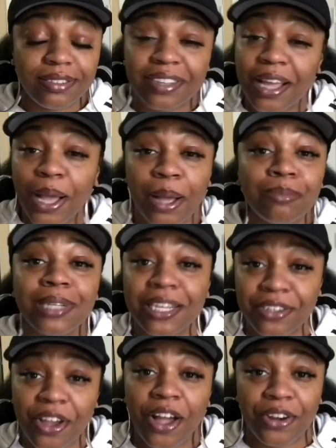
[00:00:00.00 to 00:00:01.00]
I'm letting
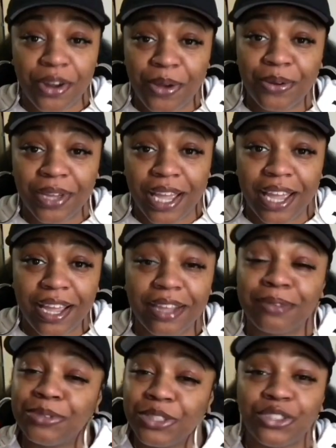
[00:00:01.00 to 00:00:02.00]
y'all know, okay? I'm
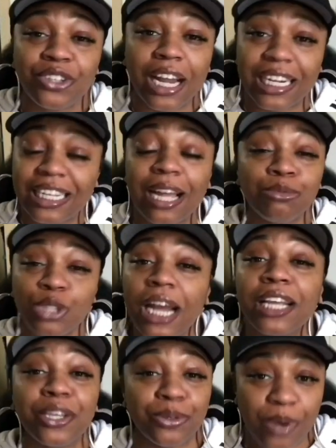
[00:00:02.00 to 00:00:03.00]
trying to
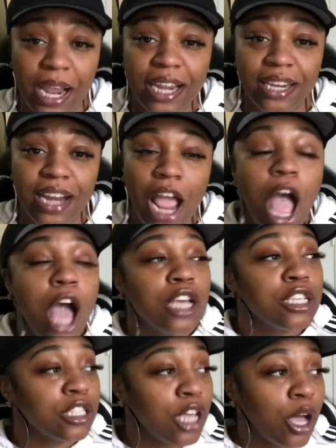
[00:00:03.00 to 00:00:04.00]
get right.
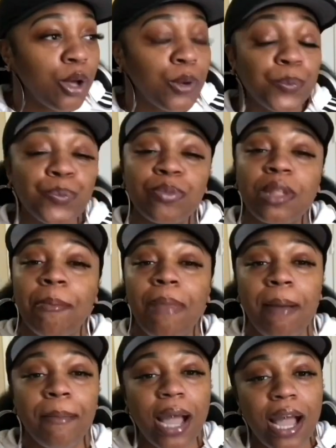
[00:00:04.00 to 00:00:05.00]
So my
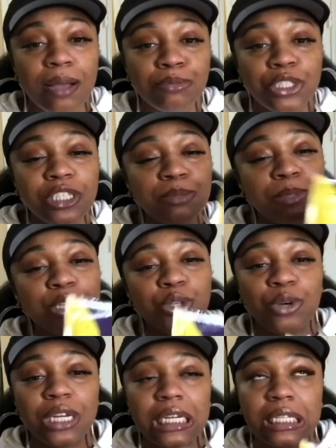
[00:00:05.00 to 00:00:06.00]
mom, she's been doing
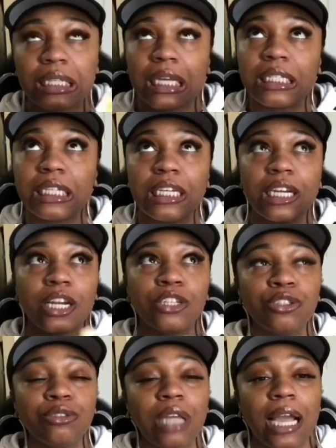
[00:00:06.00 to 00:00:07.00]
this. I seen her do
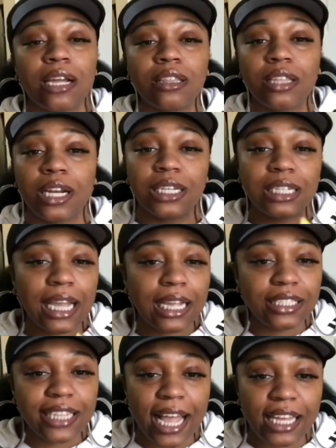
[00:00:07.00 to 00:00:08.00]
like a 30-day
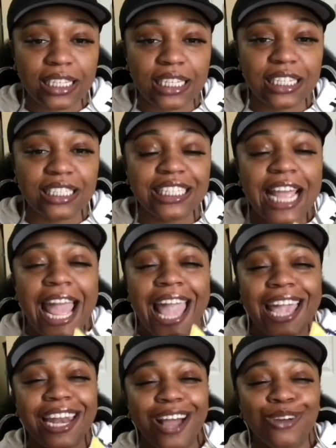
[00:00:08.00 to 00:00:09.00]
challenge, and
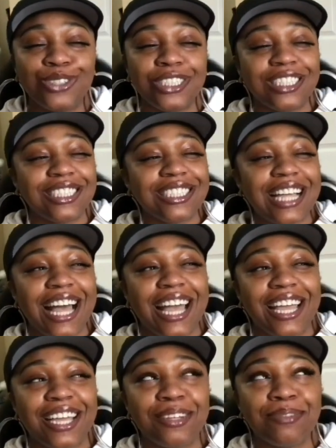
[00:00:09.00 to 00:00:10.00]
I was just like,